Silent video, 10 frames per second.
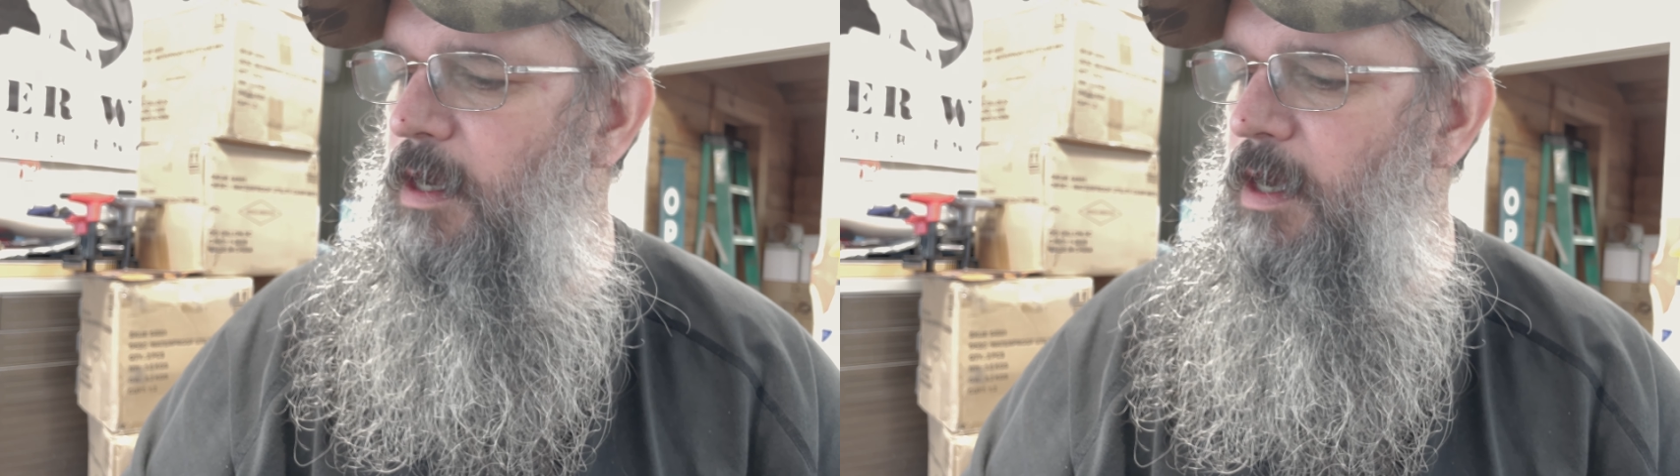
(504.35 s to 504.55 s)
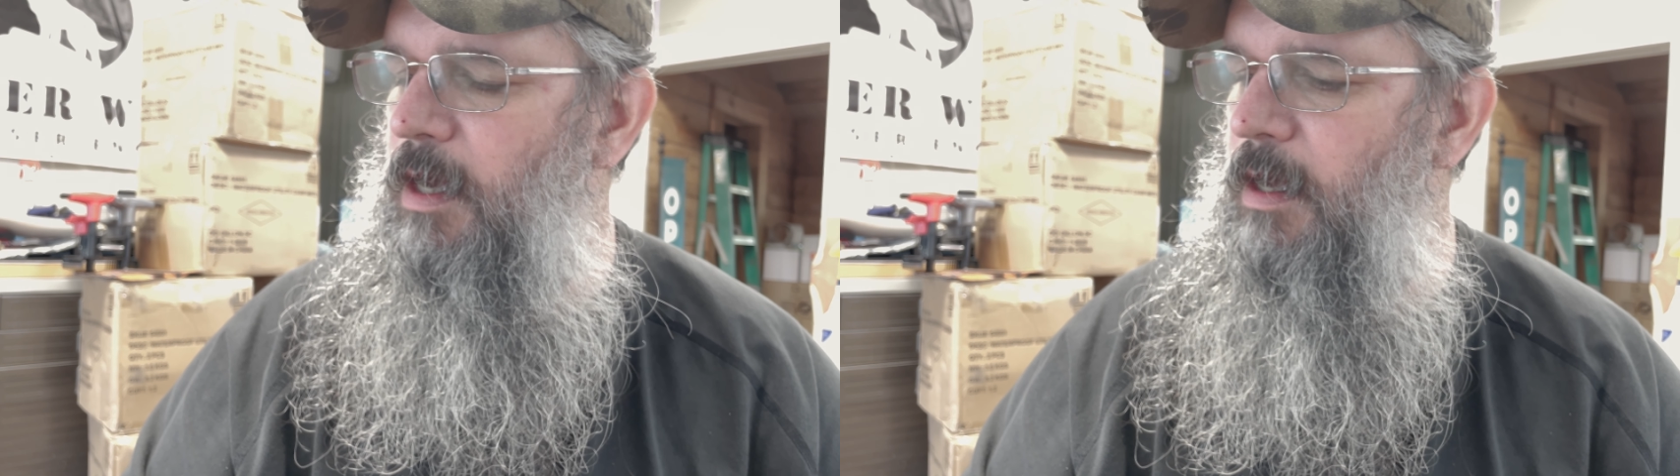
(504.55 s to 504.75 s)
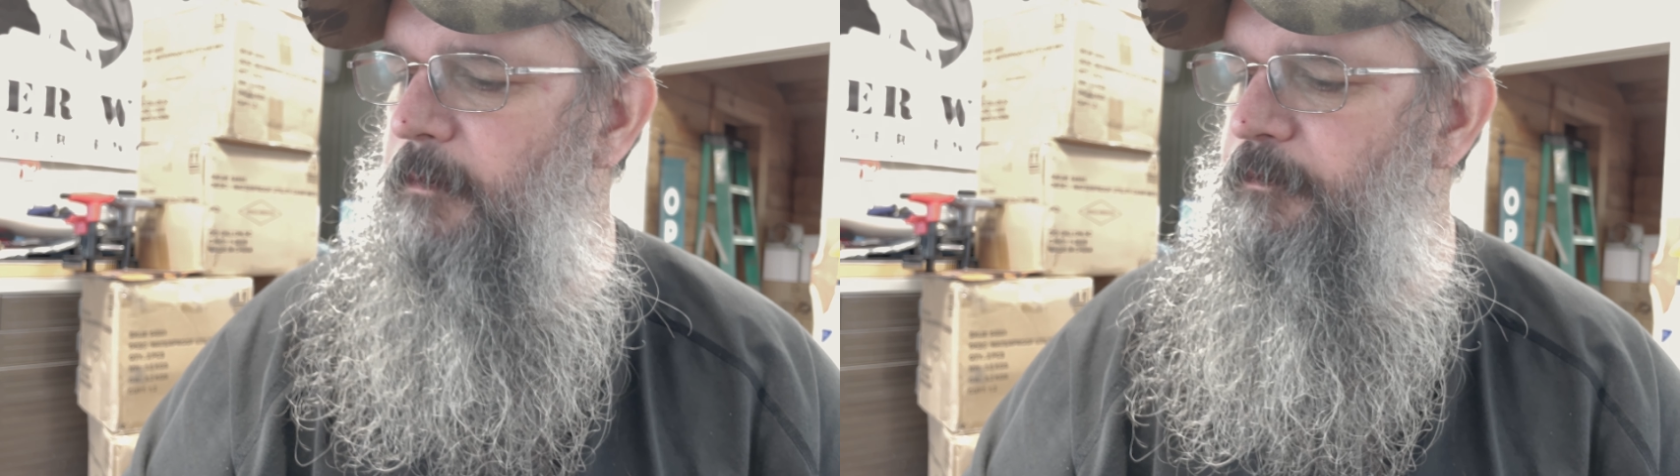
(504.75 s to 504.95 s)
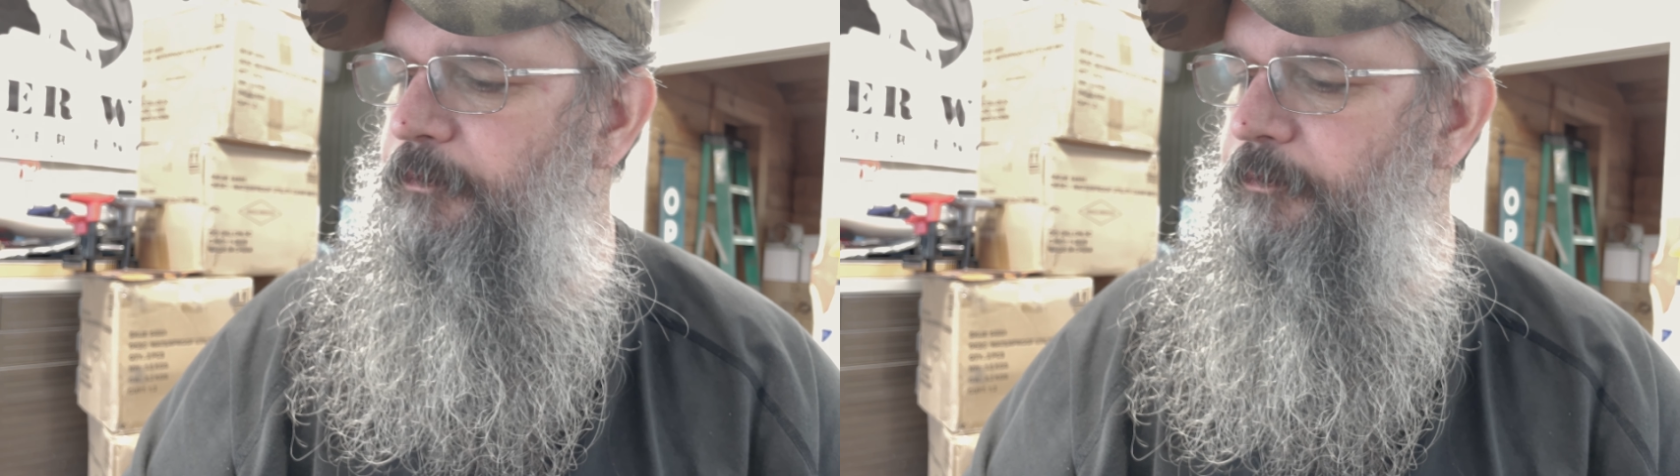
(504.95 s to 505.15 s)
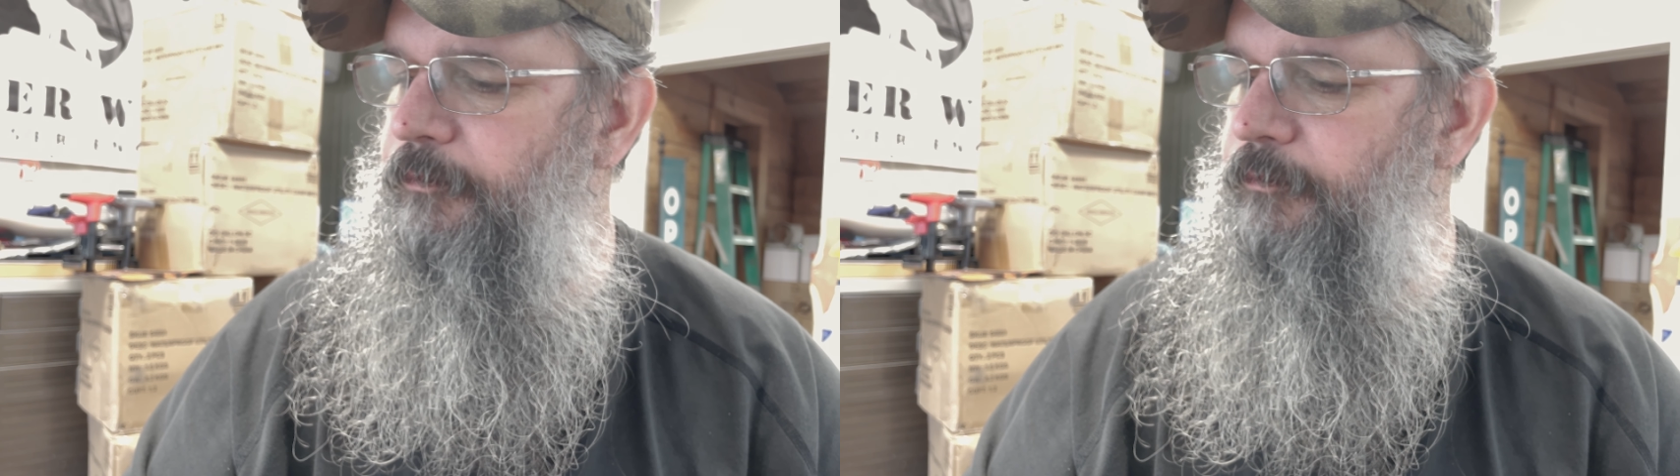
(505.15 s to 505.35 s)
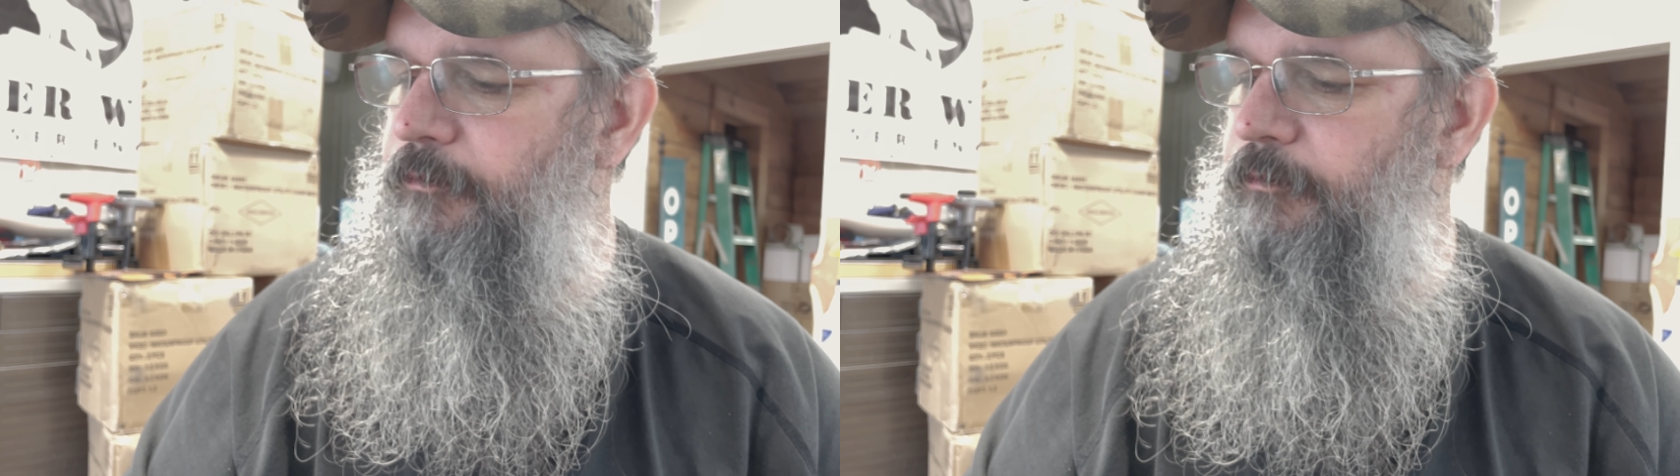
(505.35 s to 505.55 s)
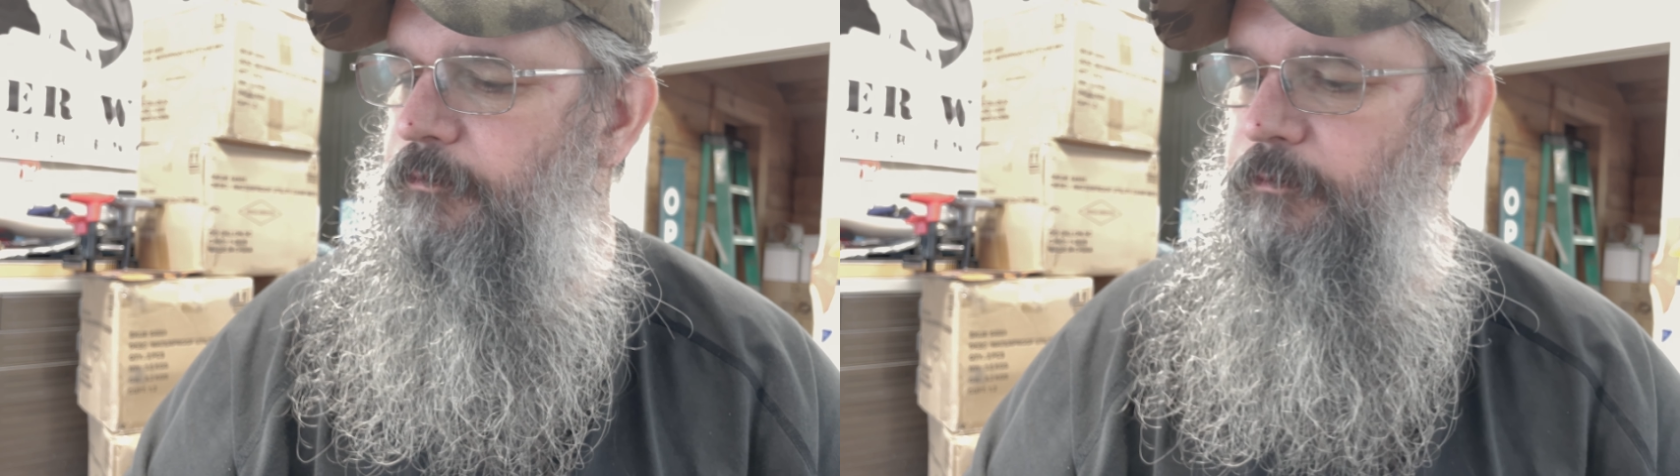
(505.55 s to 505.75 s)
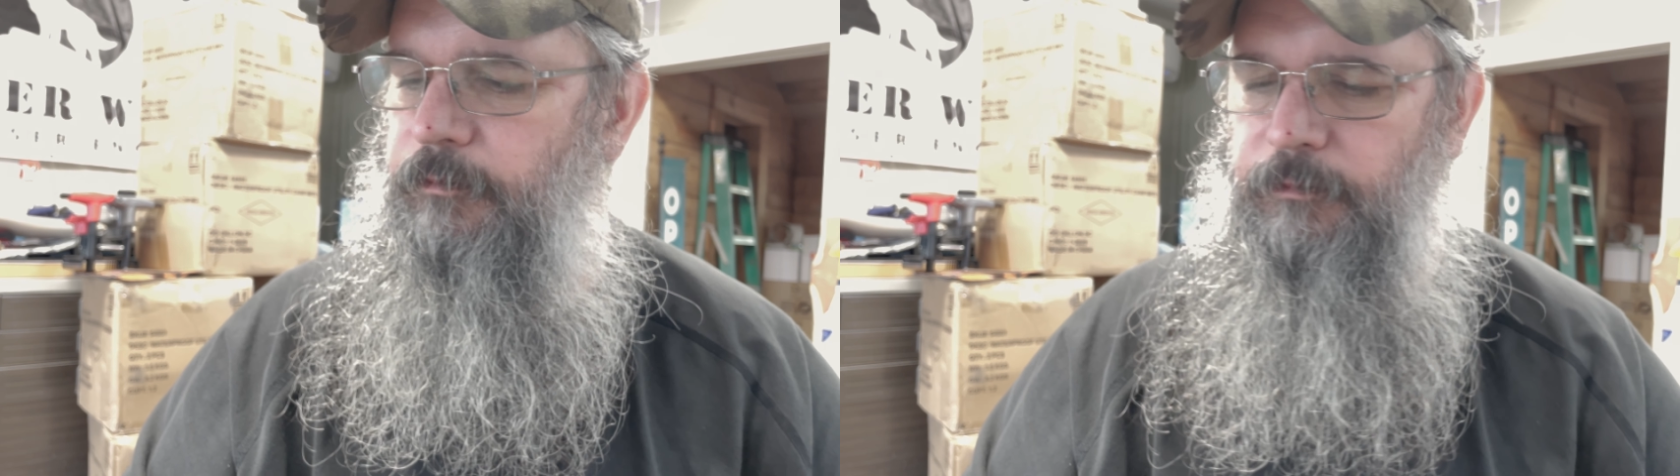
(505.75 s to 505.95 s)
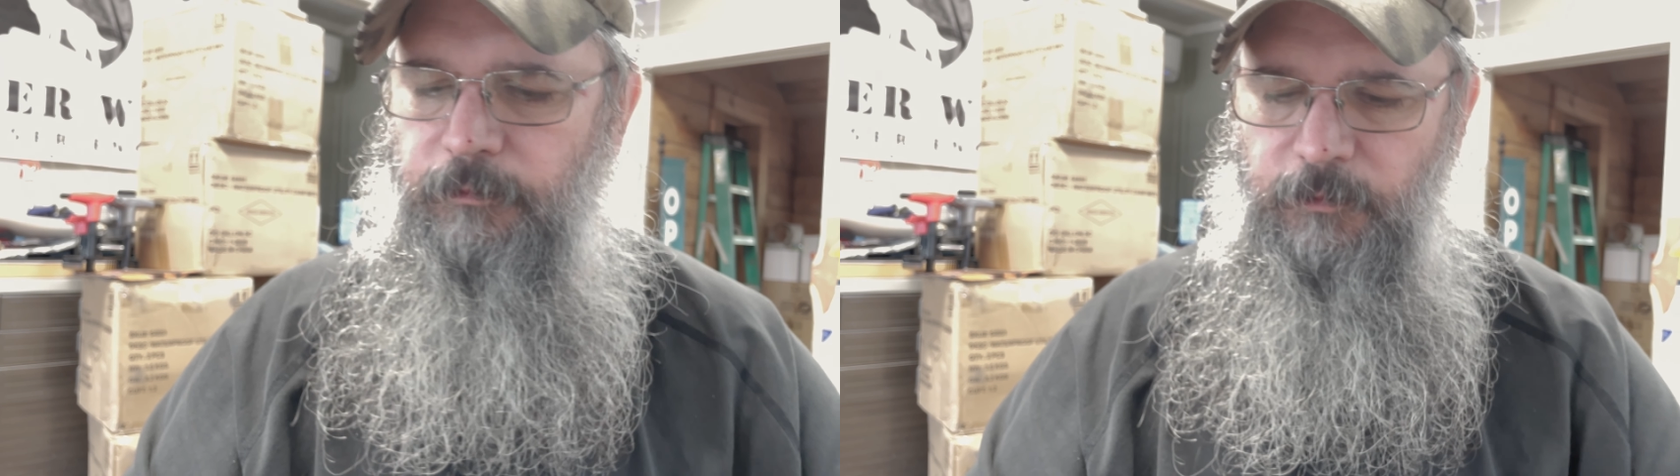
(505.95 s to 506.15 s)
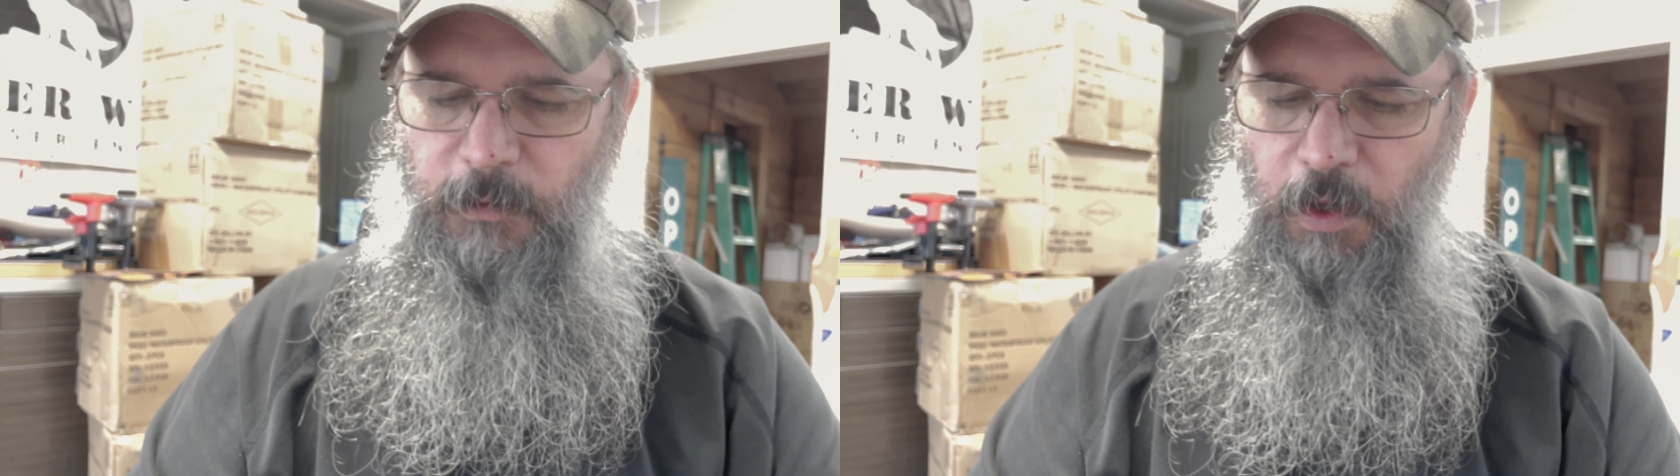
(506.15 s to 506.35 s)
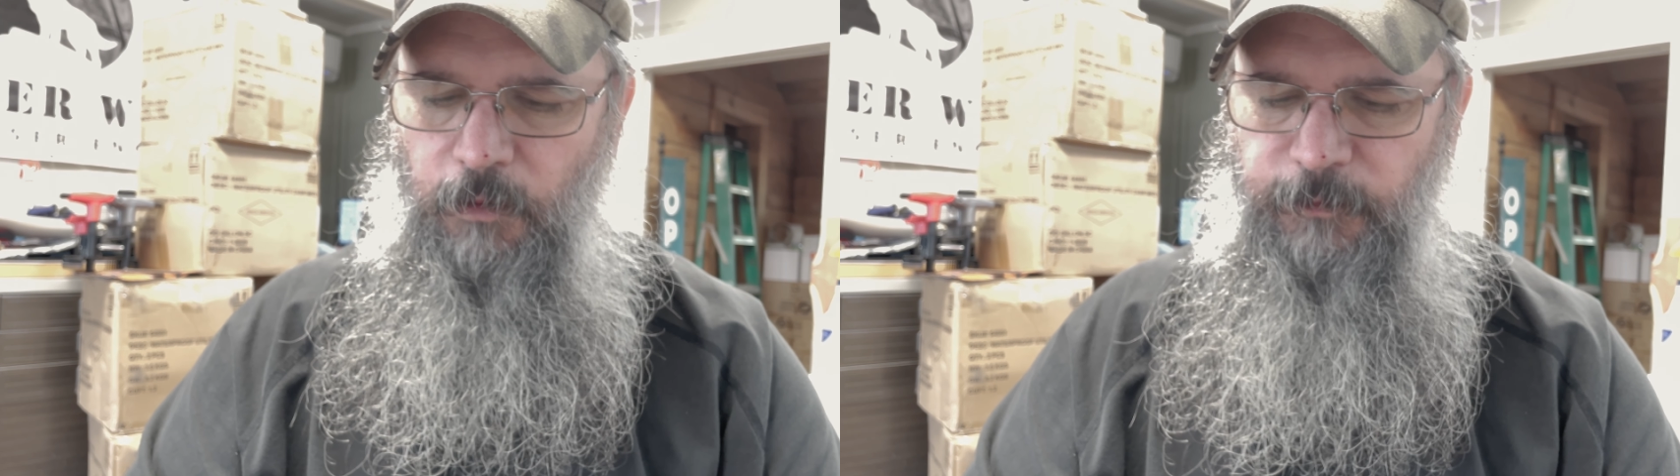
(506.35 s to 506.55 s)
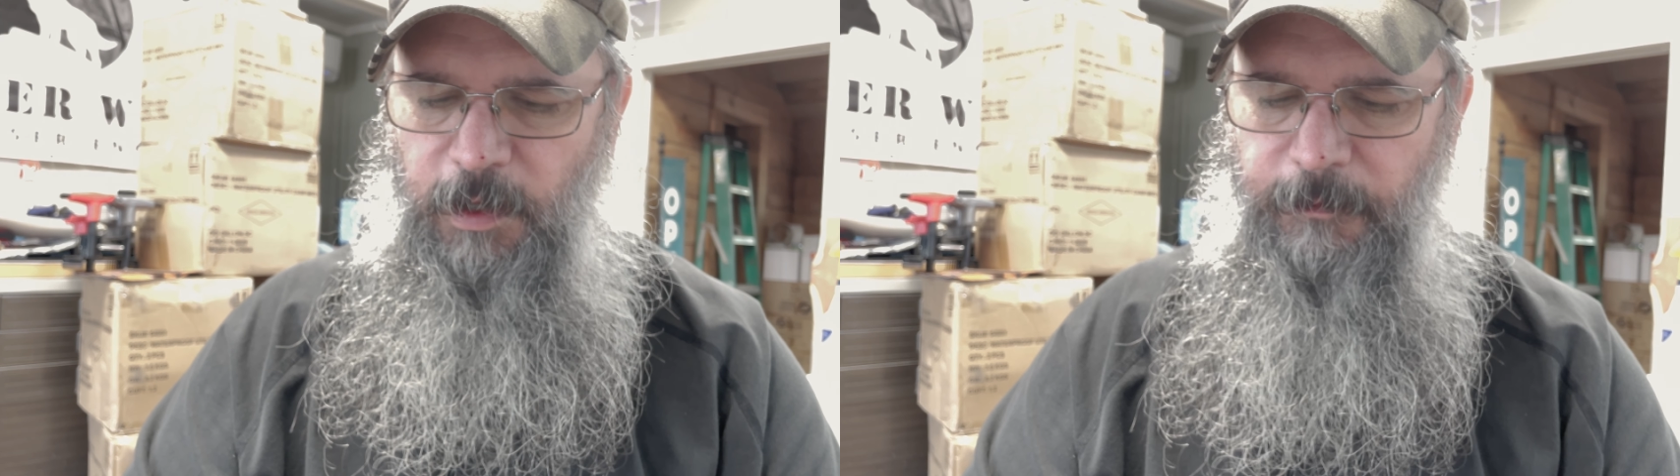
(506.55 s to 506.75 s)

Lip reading: Hopefully